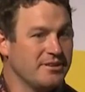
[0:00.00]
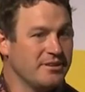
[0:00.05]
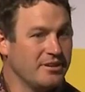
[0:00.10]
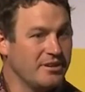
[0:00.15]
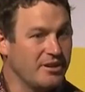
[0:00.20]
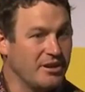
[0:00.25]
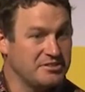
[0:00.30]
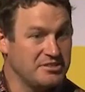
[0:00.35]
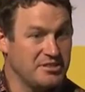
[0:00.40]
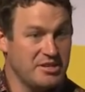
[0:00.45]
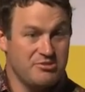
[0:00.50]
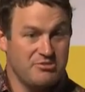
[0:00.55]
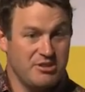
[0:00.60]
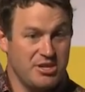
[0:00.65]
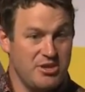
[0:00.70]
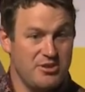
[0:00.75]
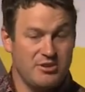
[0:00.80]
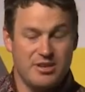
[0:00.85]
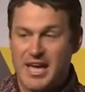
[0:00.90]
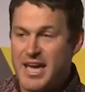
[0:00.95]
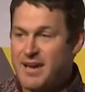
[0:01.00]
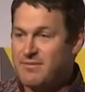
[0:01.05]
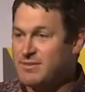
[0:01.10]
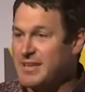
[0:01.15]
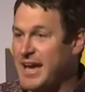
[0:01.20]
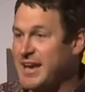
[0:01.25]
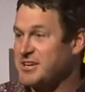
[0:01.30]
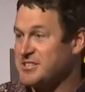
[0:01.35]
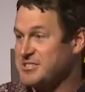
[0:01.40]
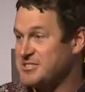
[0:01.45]
Now, so literally you can have
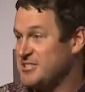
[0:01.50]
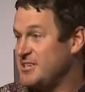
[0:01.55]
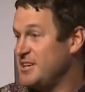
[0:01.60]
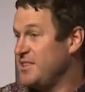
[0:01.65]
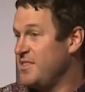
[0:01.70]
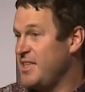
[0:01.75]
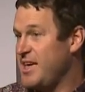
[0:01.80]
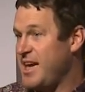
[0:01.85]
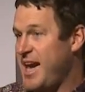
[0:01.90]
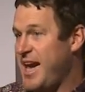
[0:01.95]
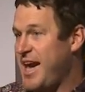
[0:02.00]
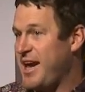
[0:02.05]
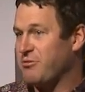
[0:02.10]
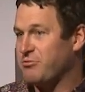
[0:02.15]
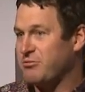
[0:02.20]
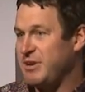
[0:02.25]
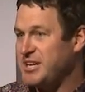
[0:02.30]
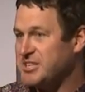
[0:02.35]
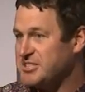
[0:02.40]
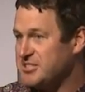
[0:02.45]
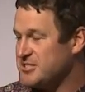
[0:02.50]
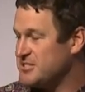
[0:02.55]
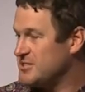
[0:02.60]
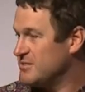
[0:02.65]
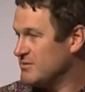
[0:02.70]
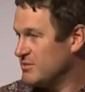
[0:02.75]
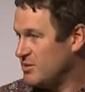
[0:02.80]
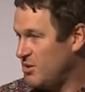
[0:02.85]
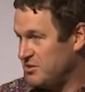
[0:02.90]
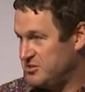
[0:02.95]
data sitting there at rest,
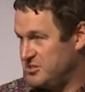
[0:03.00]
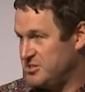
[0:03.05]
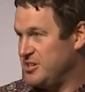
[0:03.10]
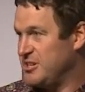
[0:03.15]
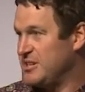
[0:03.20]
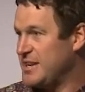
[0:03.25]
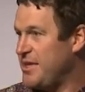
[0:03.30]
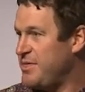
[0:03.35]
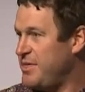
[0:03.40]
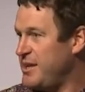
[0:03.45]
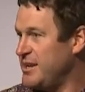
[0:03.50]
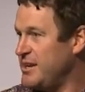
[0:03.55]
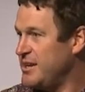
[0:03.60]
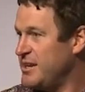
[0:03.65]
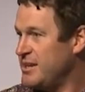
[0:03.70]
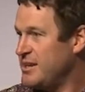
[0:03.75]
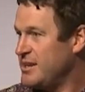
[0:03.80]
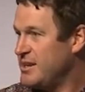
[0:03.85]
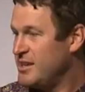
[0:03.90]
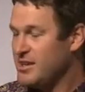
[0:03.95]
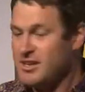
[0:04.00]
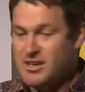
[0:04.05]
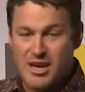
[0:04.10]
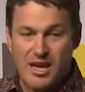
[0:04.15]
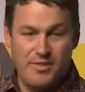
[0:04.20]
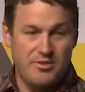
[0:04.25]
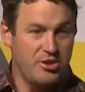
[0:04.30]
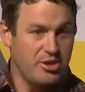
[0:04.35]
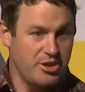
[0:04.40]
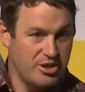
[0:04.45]
costing you nothing, and
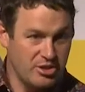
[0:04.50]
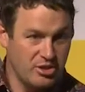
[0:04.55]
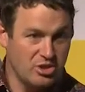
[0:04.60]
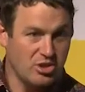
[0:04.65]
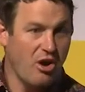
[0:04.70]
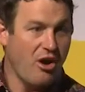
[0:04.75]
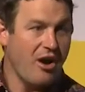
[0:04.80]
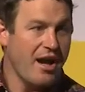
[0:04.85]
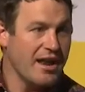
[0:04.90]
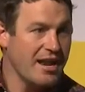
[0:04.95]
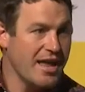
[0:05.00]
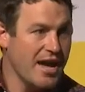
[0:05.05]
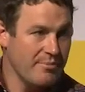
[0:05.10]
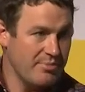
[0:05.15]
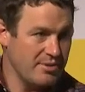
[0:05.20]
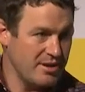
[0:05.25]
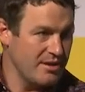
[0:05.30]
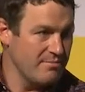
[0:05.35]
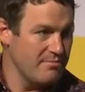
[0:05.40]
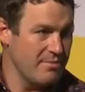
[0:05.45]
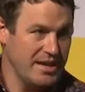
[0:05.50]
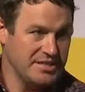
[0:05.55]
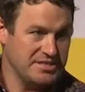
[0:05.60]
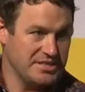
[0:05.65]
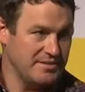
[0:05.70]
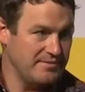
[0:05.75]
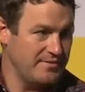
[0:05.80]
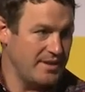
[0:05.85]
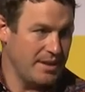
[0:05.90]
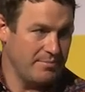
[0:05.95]
then you can dial up a
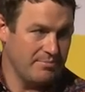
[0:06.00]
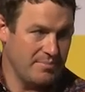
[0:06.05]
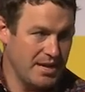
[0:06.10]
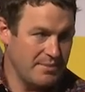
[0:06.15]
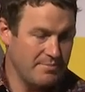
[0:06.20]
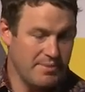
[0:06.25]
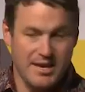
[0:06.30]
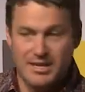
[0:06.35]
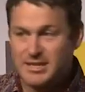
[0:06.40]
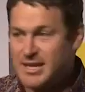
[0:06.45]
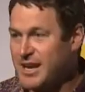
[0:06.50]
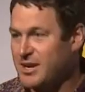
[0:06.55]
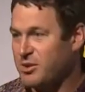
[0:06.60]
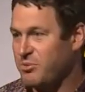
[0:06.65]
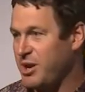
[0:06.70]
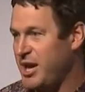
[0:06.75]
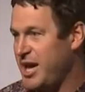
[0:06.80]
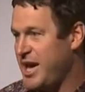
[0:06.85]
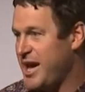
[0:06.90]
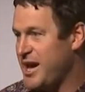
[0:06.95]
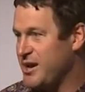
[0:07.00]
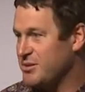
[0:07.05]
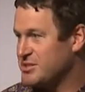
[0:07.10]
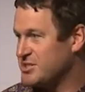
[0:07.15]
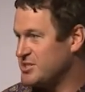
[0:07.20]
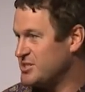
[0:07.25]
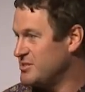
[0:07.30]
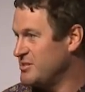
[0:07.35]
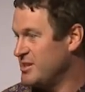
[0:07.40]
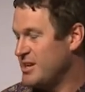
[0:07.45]
massive MPP data
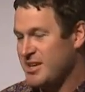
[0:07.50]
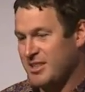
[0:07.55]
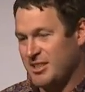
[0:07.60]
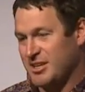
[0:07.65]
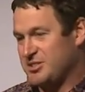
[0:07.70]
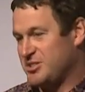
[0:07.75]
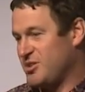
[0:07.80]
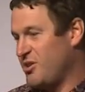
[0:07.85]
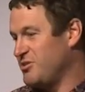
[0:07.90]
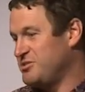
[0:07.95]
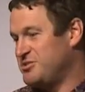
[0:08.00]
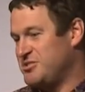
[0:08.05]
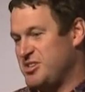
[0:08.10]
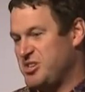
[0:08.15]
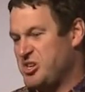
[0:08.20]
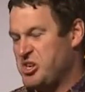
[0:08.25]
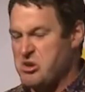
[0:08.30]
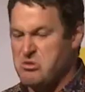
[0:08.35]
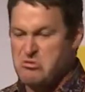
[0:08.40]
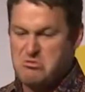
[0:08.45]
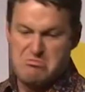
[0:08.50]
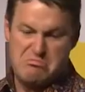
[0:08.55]
warehouse that's costing you,